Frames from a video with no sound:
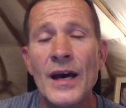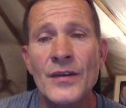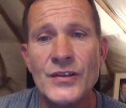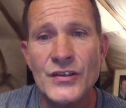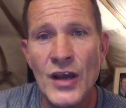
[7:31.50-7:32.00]

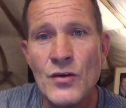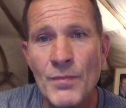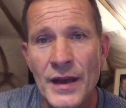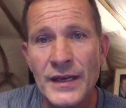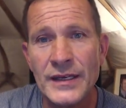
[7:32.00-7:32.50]
and so
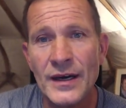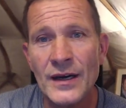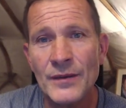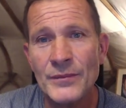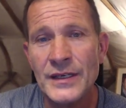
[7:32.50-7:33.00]
many
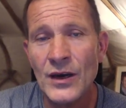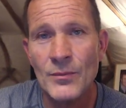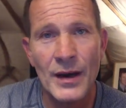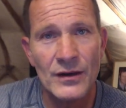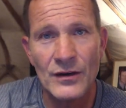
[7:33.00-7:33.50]

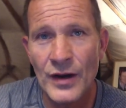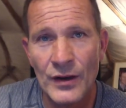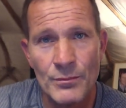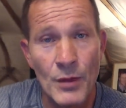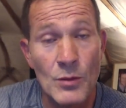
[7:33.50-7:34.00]

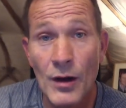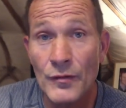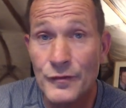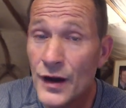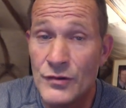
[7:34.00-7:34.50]
around mobile
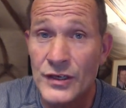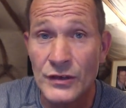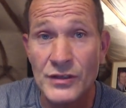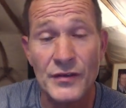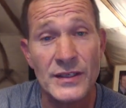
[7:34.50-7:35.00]
phone
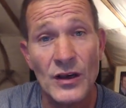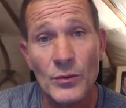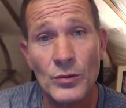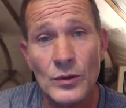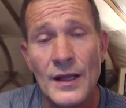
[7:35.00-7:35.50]
use, for
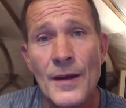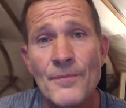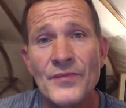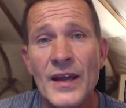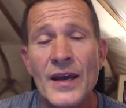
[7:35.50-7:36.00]
example.
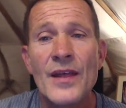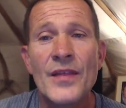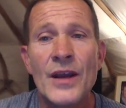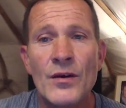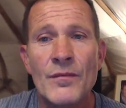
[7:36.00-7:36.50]

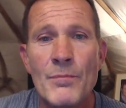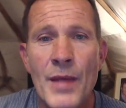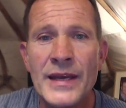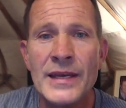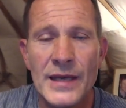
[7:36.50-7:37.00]
There are
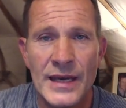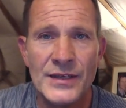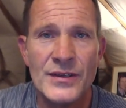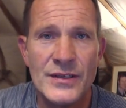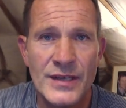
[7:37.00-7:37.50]
many
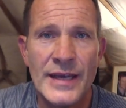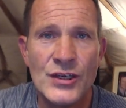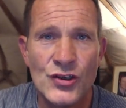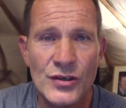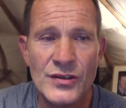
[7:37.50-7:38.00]
hidden
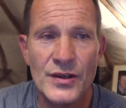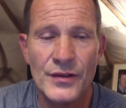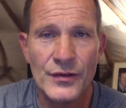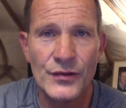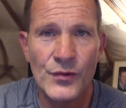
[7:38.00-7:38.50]
dangers
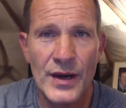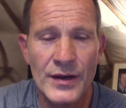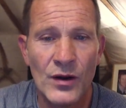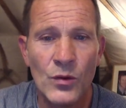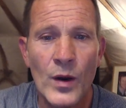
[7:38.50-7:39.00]
that
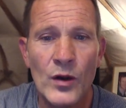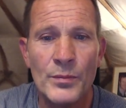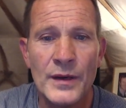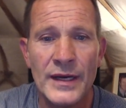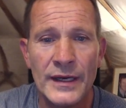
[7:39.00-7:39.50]
threaten our
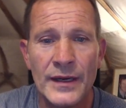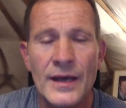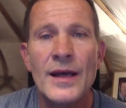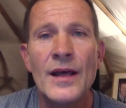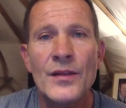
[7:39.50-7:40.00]
well-being
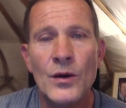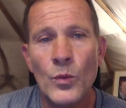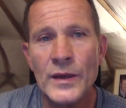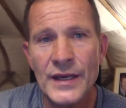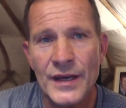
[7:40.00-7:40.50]
that
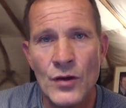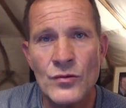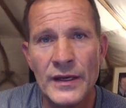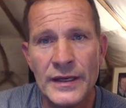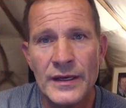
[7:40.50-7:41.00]
we can
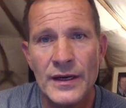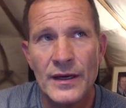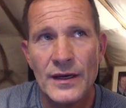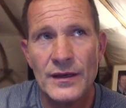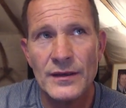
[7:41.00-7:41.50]
only
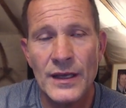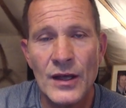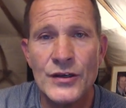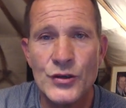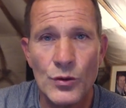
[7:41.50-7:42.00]

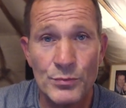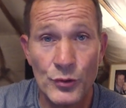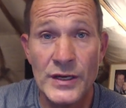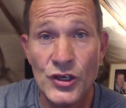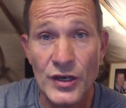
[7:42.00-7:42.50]
learn to
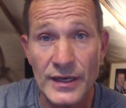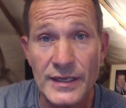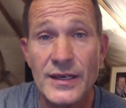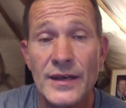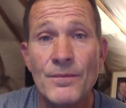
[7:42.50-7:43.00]

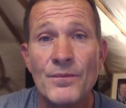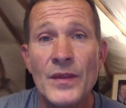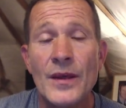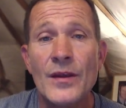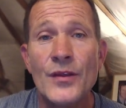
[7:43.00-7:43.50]
appreciate
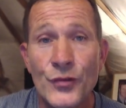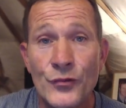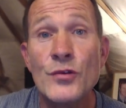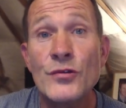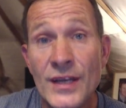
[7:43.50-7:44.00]

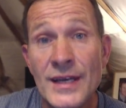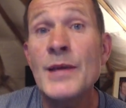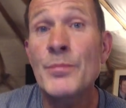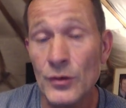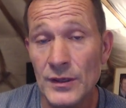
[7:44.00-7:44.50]
through
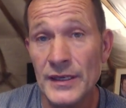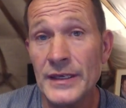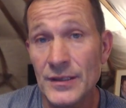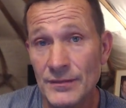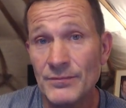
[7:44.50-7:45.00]
deliberately